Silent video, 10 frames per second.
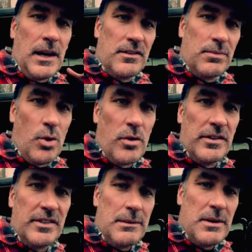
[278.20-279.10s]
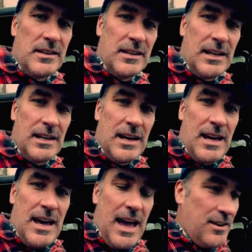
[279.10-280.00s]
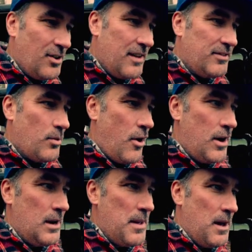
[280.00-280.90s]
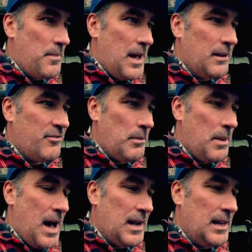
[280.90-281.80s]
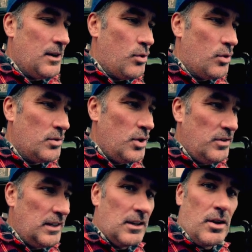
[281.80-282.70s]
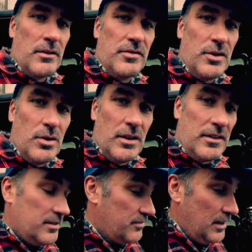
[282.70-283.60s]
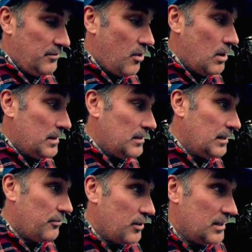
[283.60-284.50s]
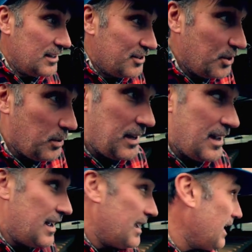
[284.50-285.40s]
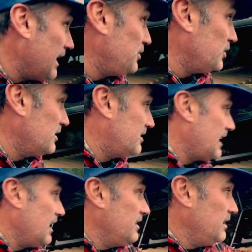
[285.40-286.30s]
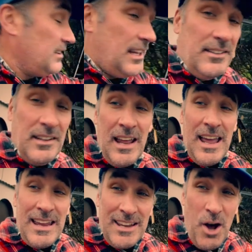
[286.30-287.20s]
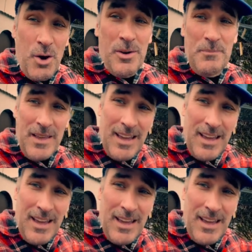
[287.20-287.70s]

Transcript: explore the CBD, and not have to worry about paying for parking or using a lot of fuel. It's environmentally friendly too. And as you can tell, this is an eco